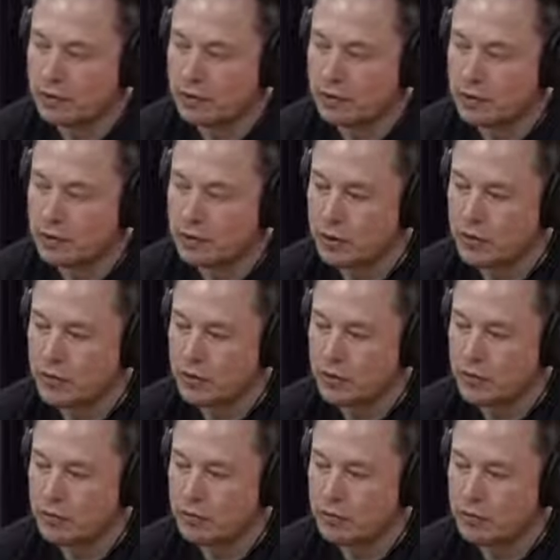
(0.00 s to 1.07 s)
sort of a
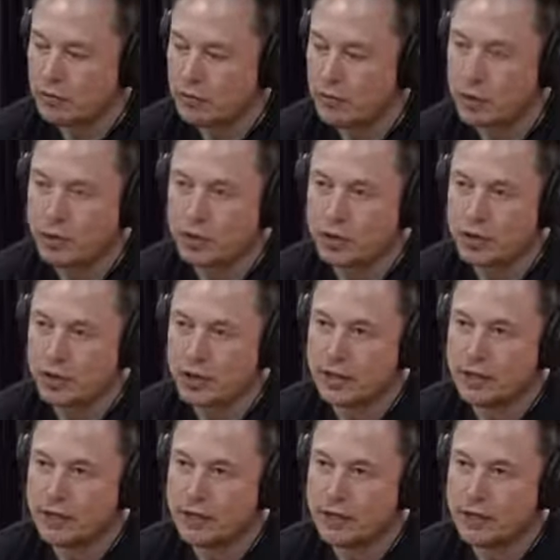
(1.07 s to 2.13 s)
neural
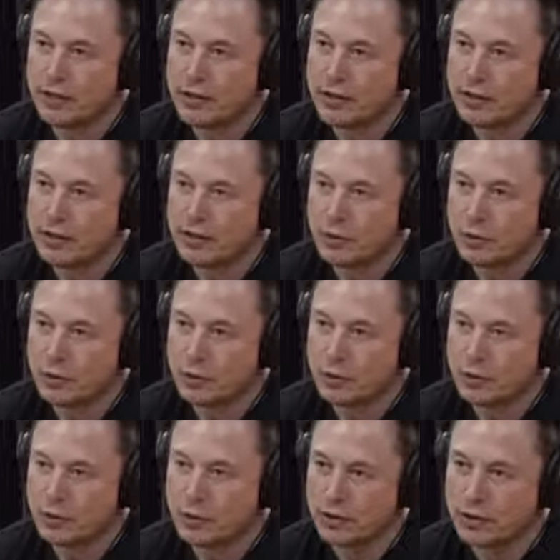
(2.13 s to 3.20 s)
shunt that
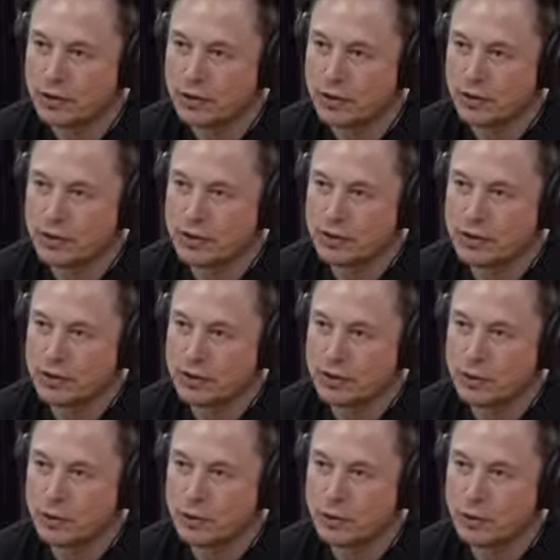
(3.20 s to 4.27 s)
restores
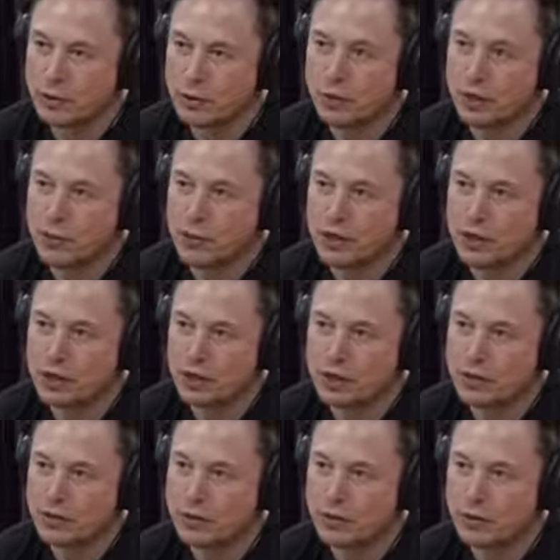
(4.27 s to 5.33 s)
somebody who's a quadriplegic
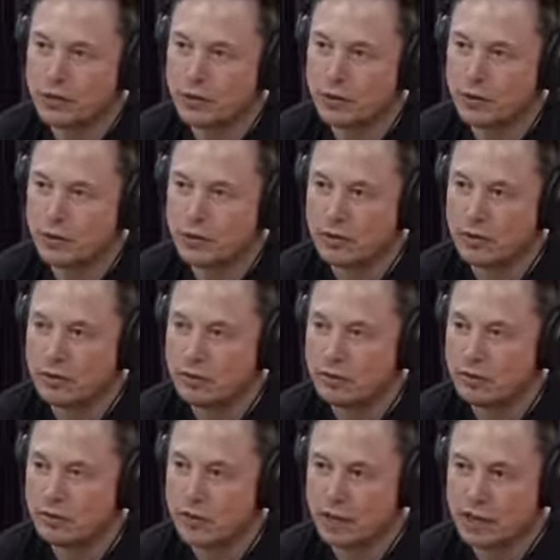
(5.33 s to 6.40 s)
to full
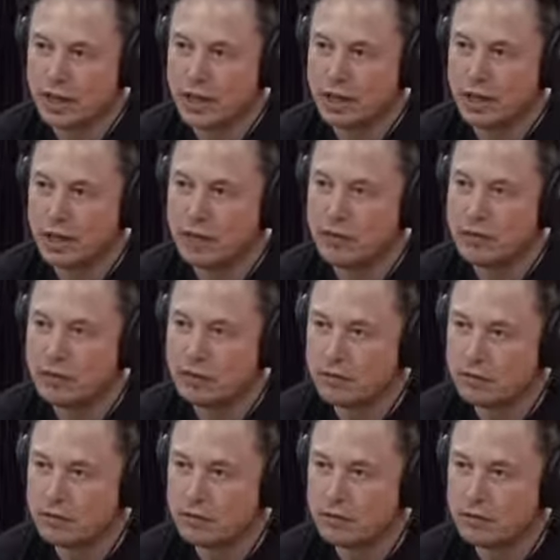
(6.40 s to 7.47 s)
functionality,
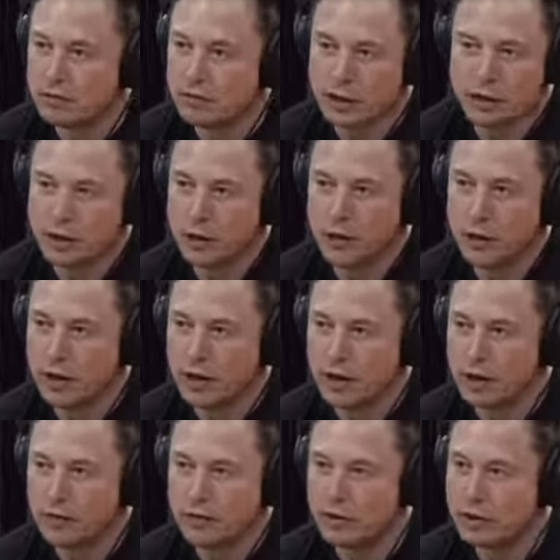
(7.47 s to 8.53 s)
like they can walk
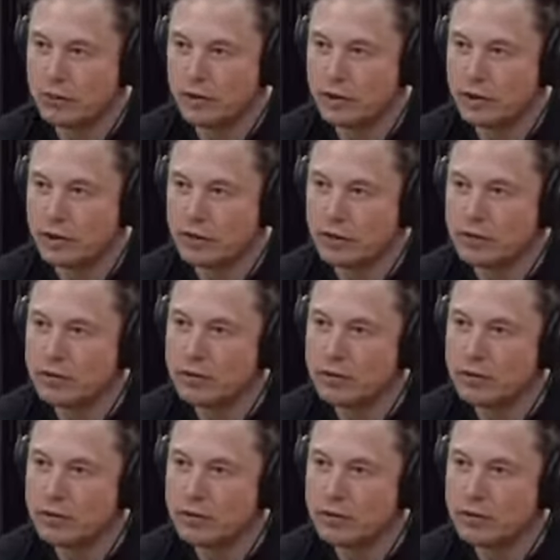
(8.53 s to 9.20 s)
around, be normal.